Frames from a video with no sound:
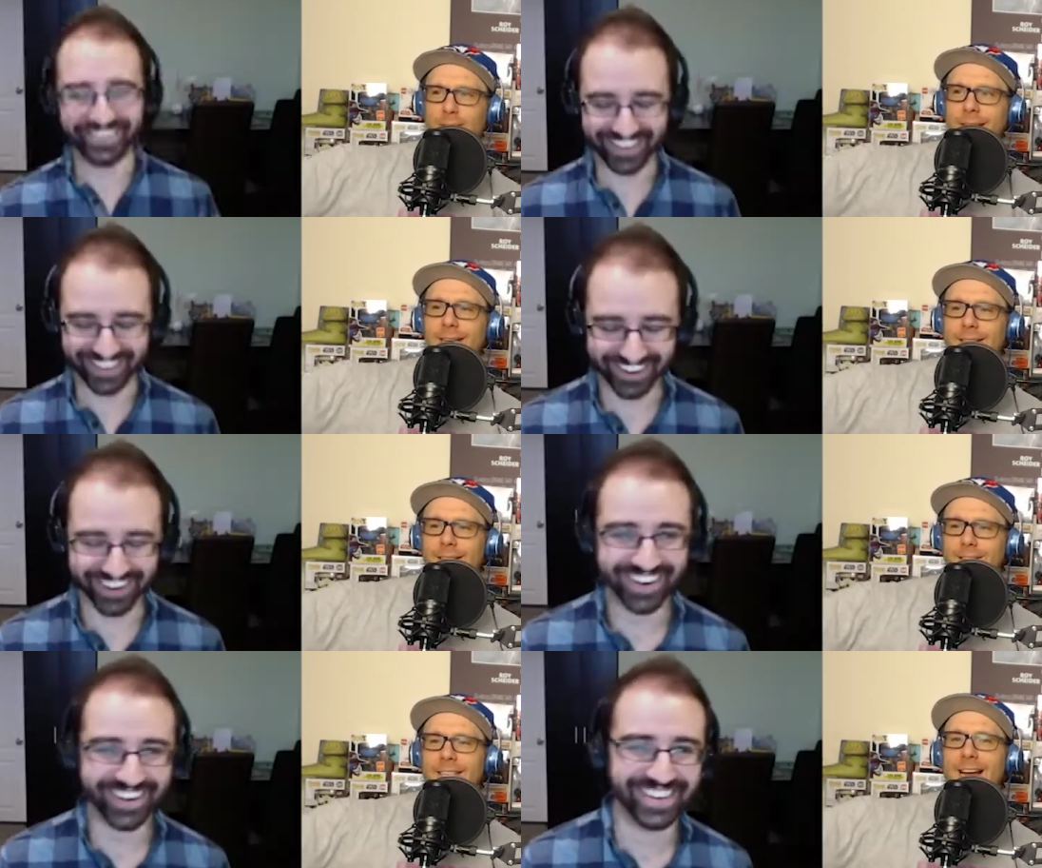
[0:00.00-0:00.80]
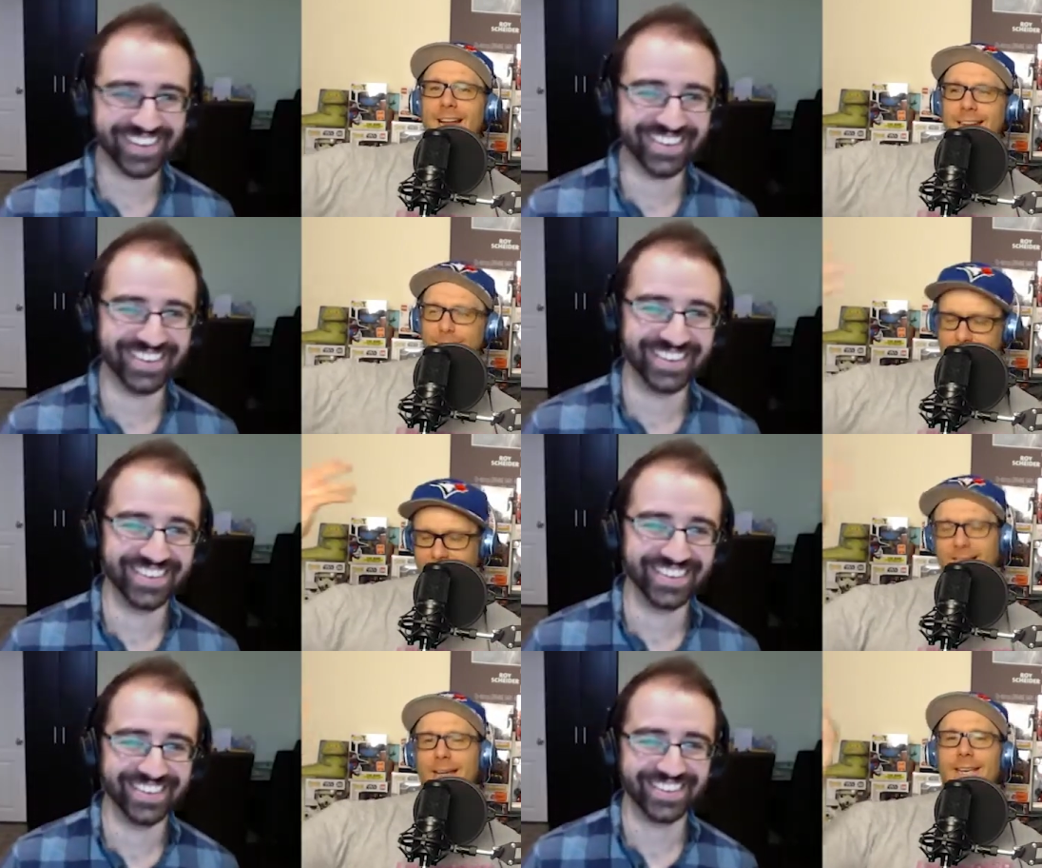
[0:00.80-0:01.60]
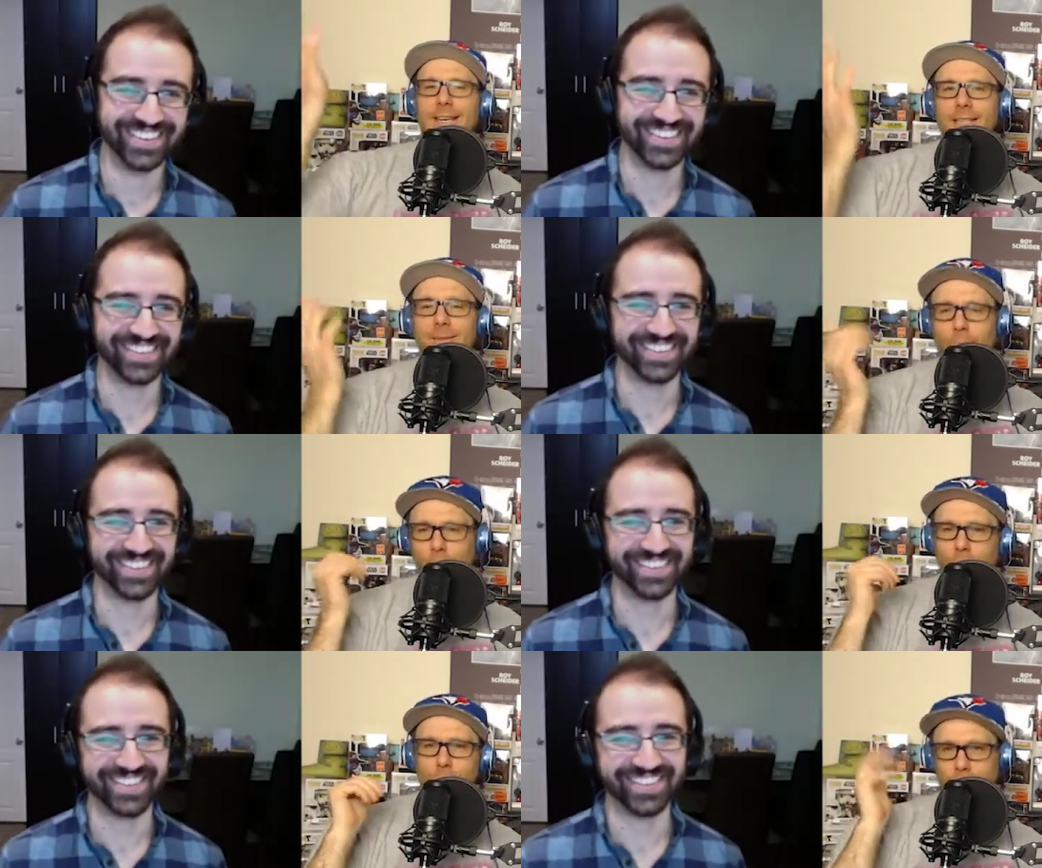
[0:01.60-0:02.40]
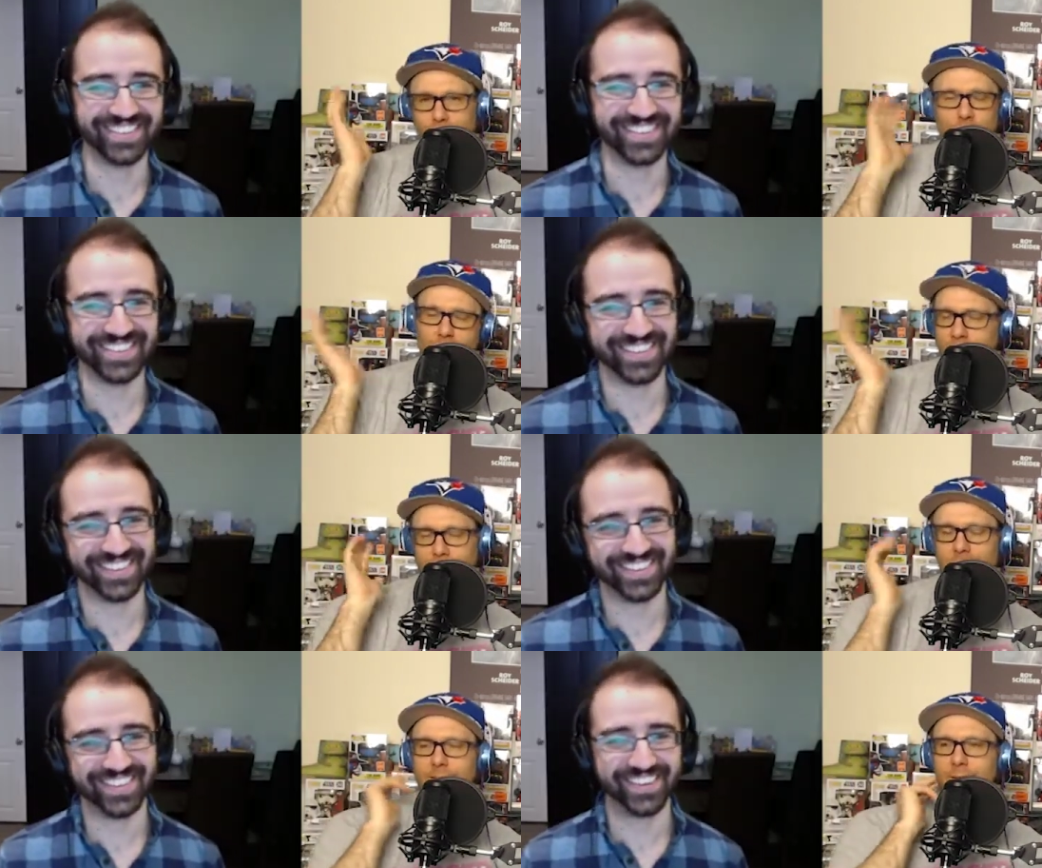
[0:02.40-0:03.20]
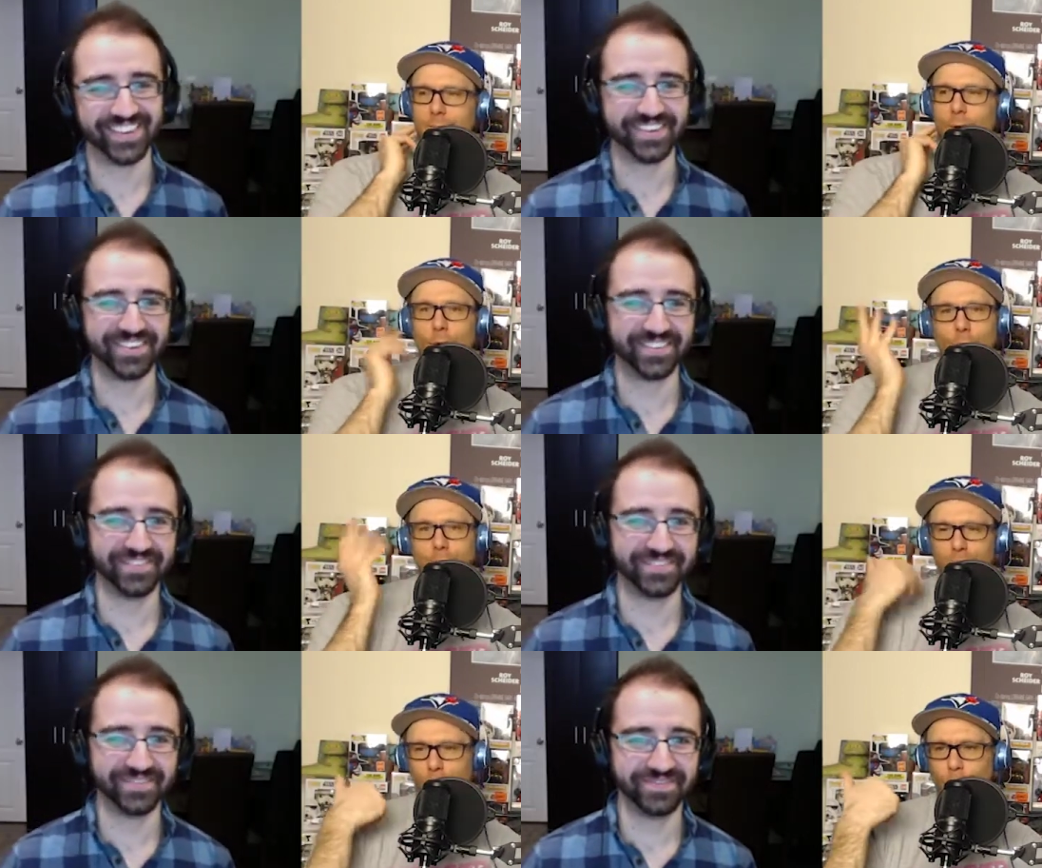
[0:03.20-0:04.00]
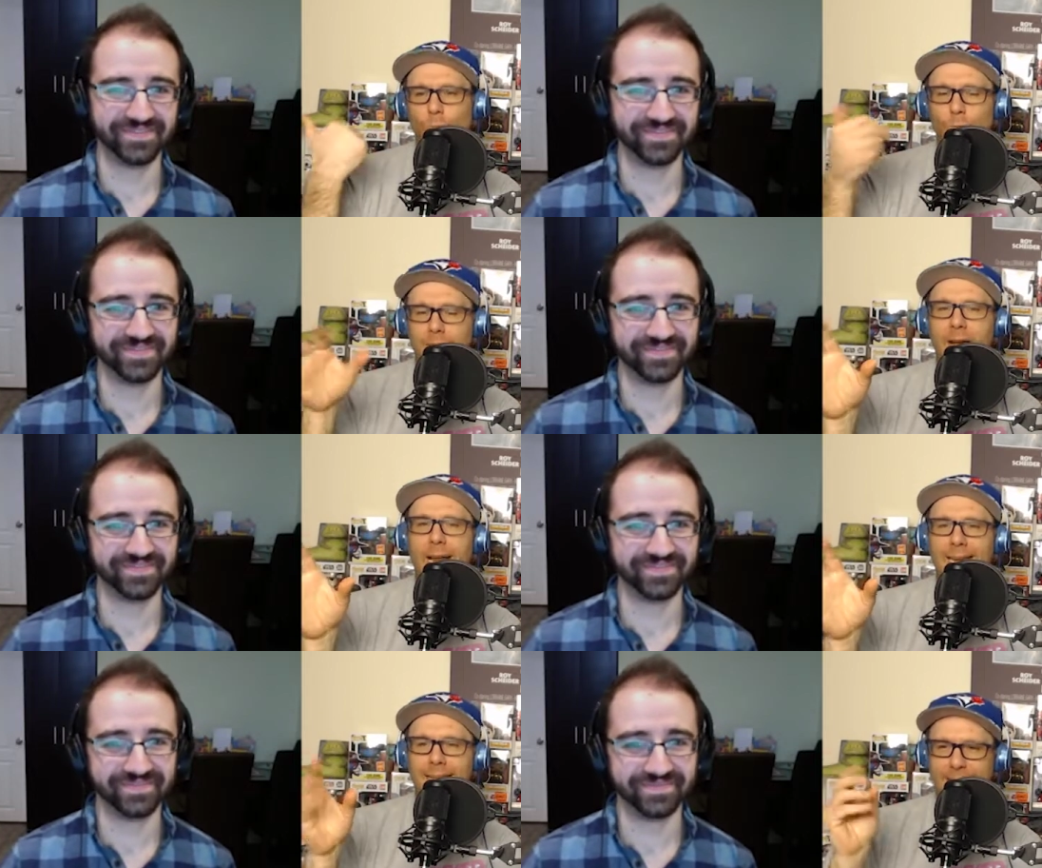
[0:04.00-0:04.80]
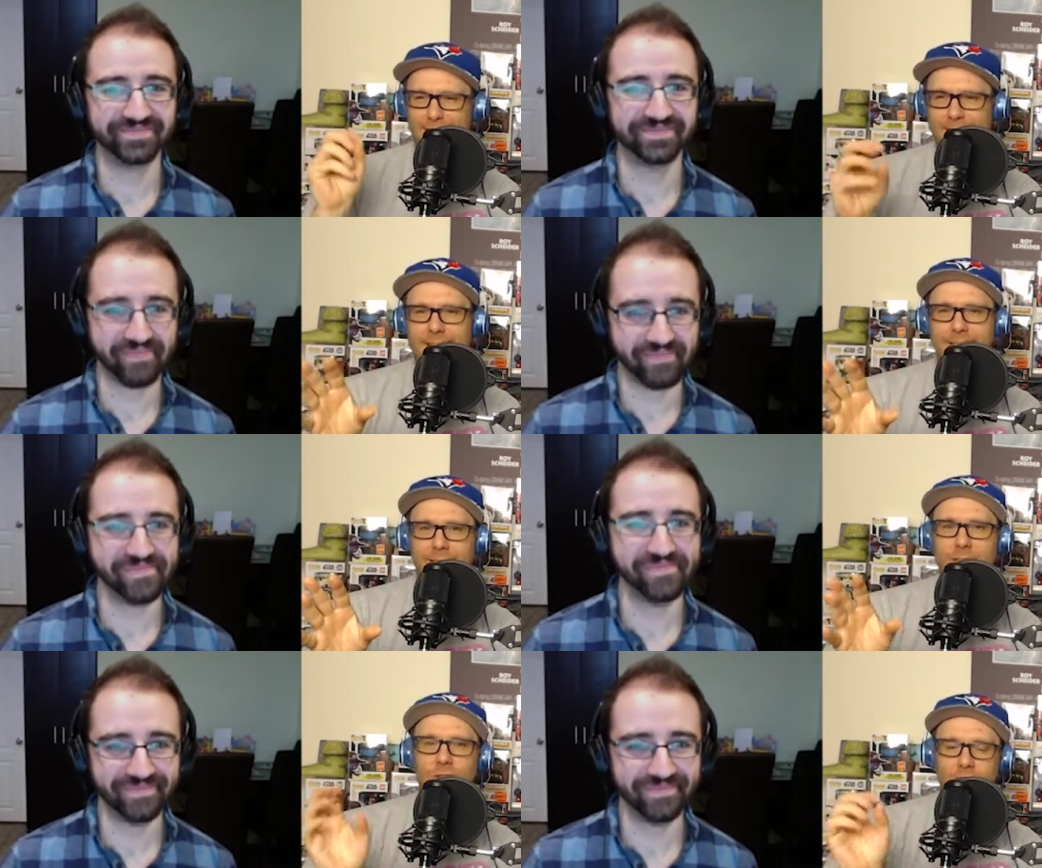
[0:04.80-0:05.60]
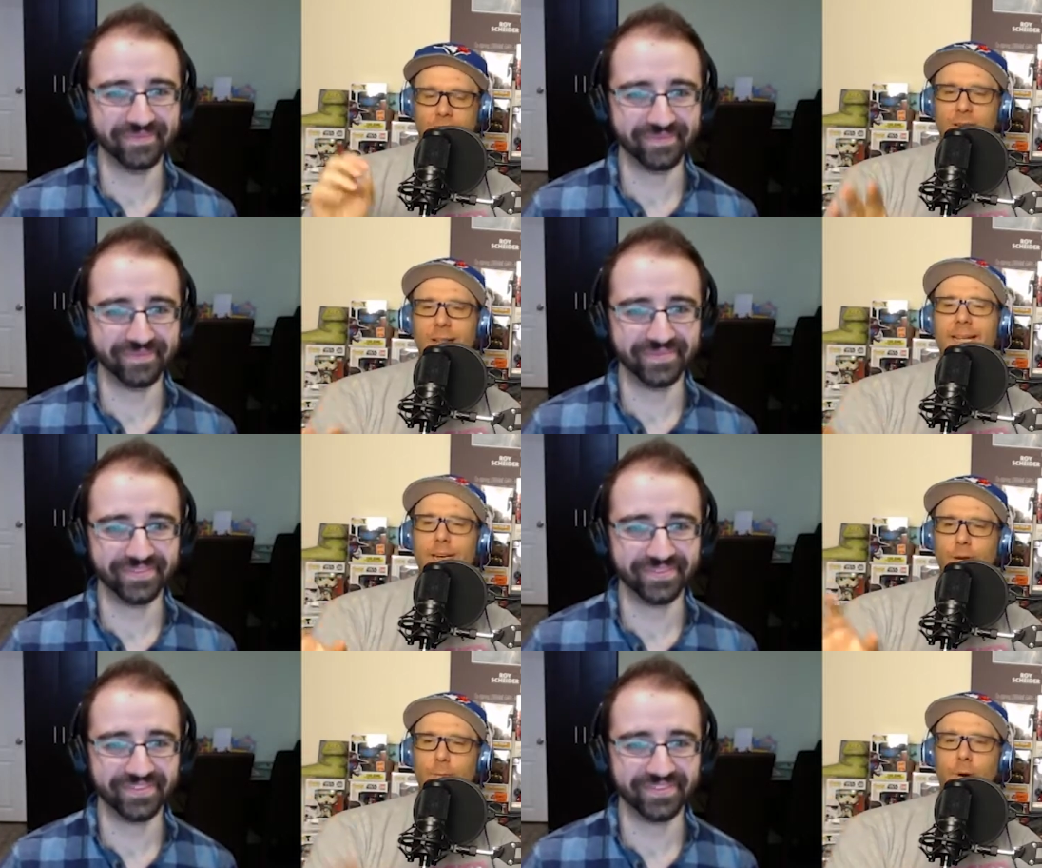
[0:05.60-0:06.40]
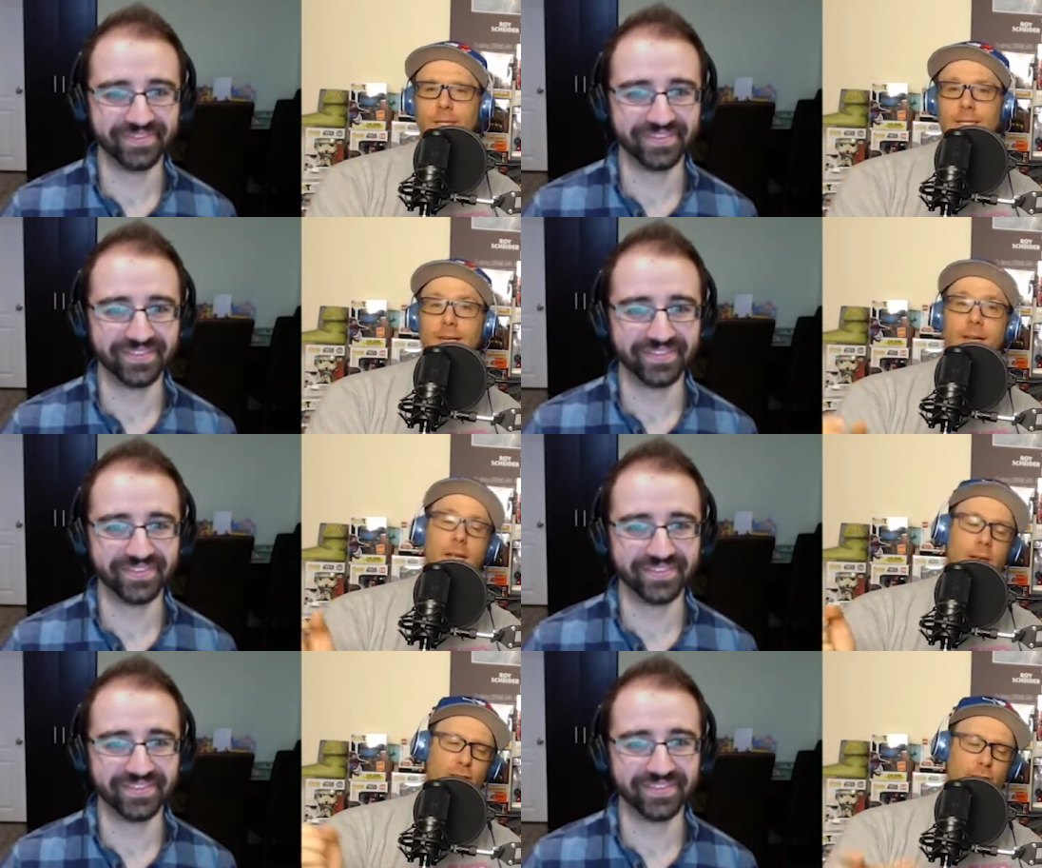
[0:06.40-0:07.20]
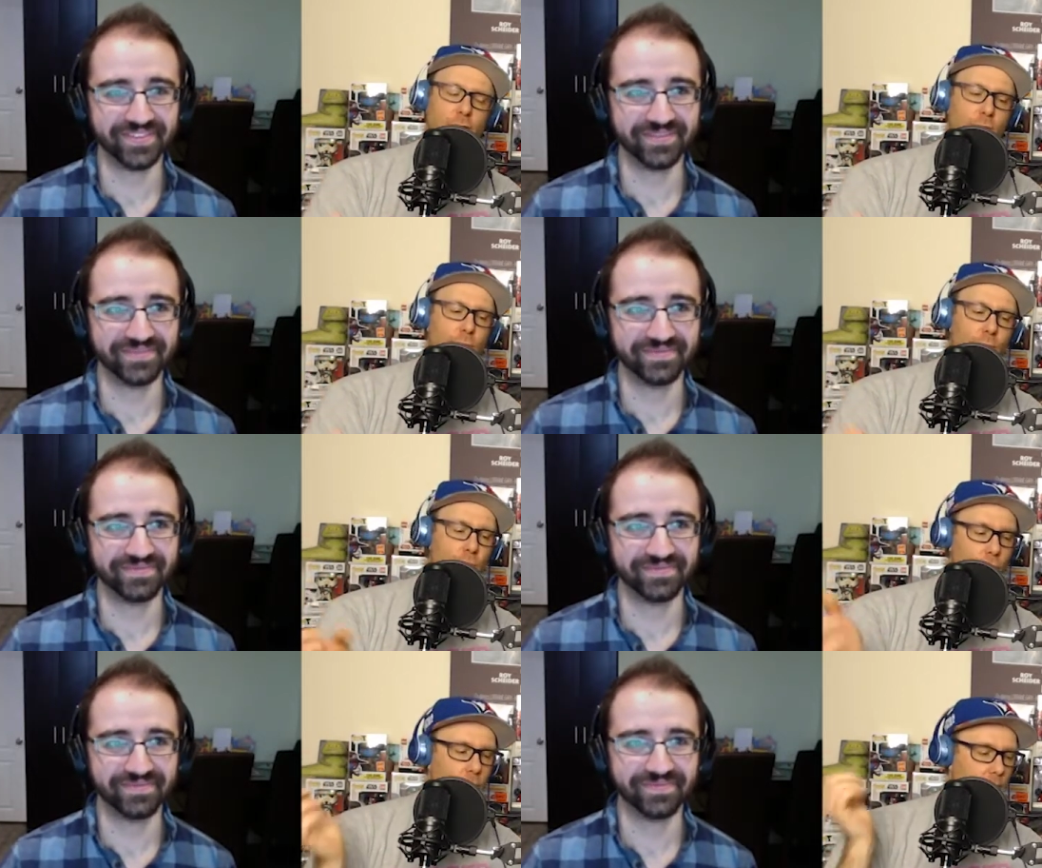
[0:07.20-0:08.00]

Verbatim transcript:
Speaker 1: like she kind of gives like the head nod to Poe or the shakes her head to Poe, and we kind of get it like that she's done. Like her part is done. She is super cool.